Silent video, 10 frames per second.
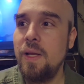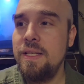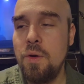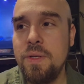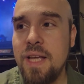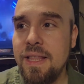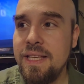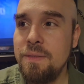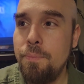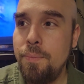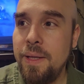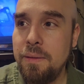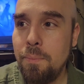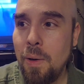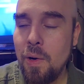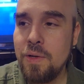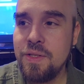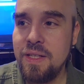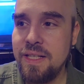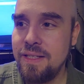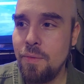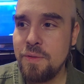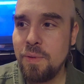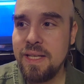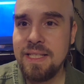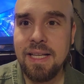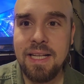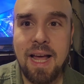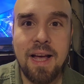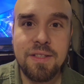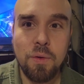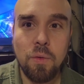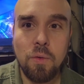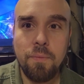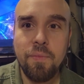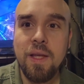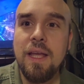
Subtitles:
He's always got these bit parts, and he always plays like an asshole.